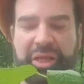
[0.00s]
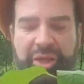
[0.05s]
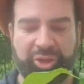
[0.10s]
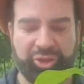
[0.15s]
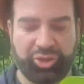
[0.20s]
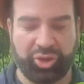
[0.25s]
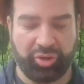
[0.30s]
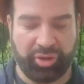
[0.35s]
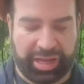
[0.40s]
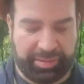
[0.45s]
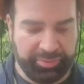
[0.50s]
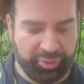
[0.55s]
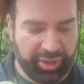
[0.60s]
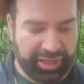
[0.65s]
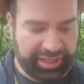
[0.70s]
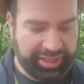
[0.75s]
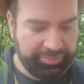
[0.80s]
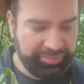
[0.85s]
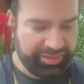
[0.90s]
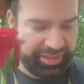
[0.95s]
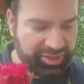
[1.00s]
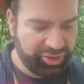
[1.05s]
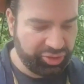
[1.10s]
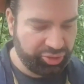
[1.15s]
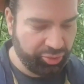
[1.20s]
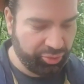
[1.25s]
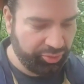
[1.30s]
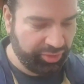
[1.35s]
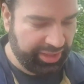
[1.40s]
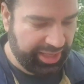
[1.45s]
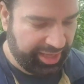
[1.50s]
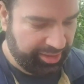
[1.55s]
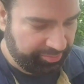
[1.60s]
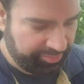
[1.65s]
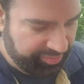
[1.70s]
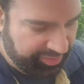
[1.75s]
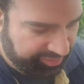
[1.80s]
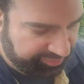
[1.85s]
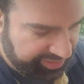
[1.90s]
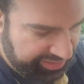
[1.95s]
So I'm gonna keep these two, yeah,
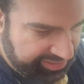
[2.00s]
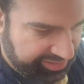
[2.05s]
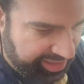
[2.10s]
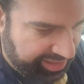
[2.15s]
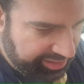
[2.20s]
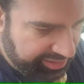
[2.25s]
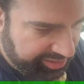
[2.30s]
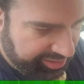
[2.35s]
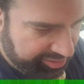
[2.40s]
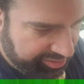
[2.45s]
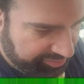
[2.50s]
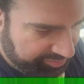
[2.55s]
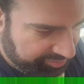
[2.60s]
I've decided.